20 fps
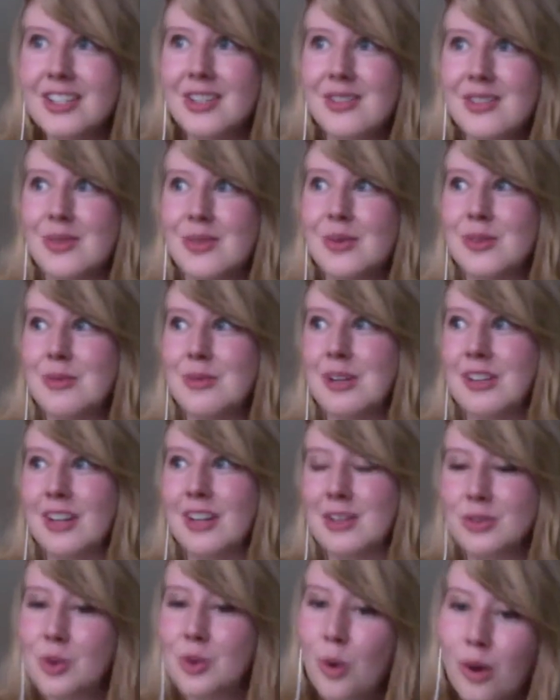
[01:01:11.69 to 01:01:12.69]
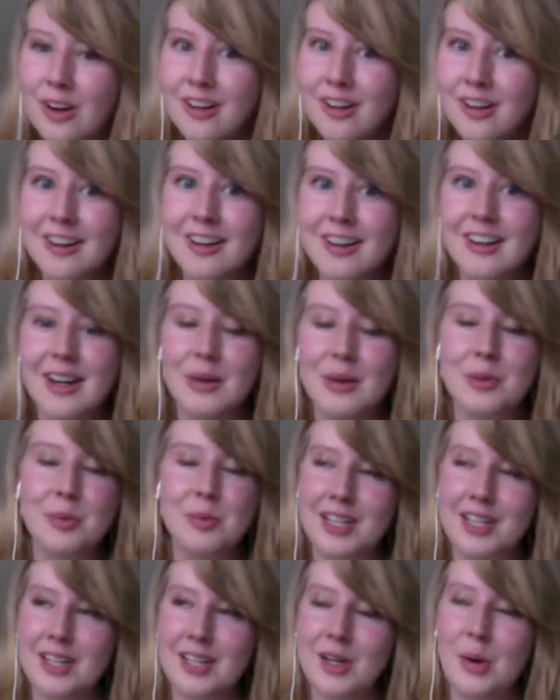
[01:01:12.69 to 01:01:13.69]
because it was my last quarter and I was
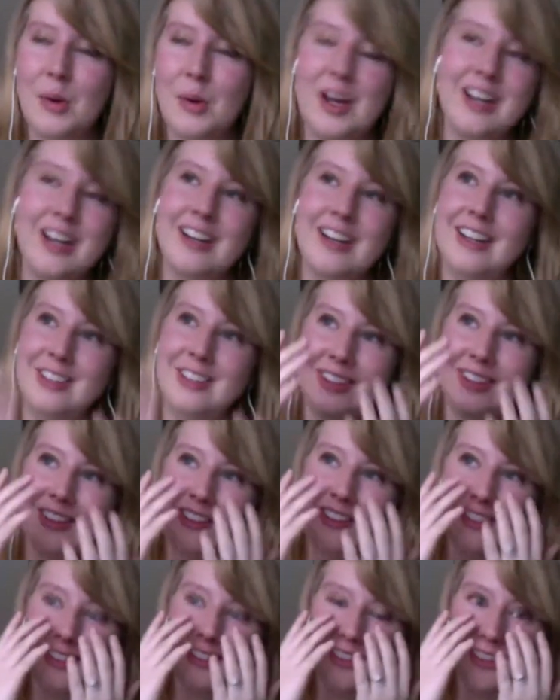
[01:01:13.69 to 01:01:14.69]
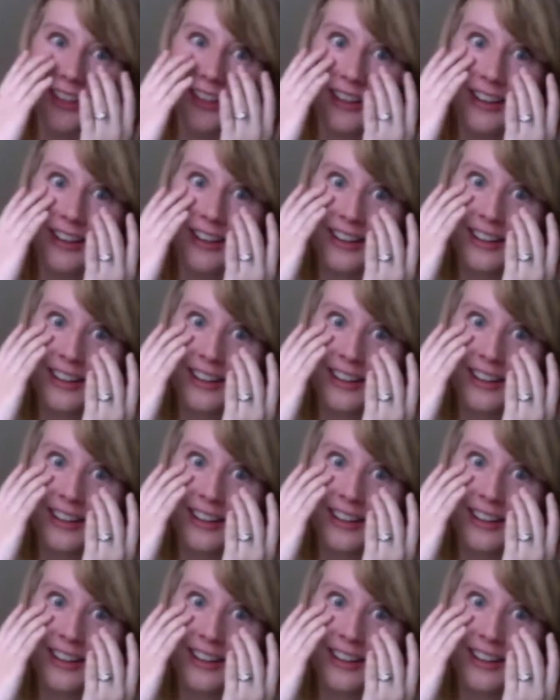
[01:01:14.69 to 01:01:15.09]
planning on wedding, so it's like,